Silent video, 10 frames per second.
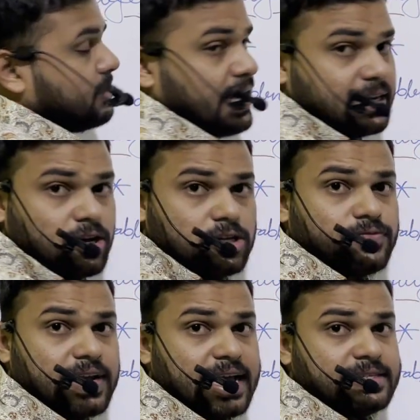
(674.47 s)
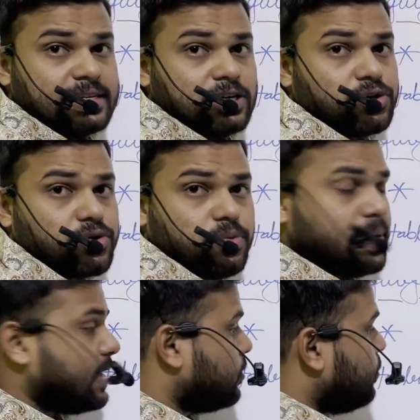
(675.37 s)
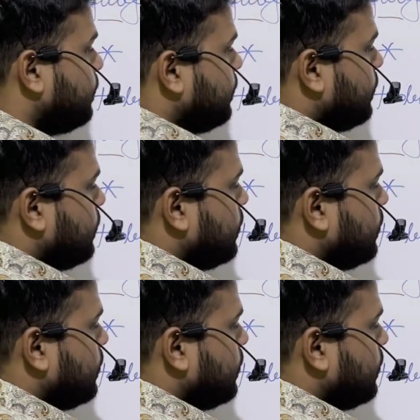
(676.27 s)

Select clause will execute row by row.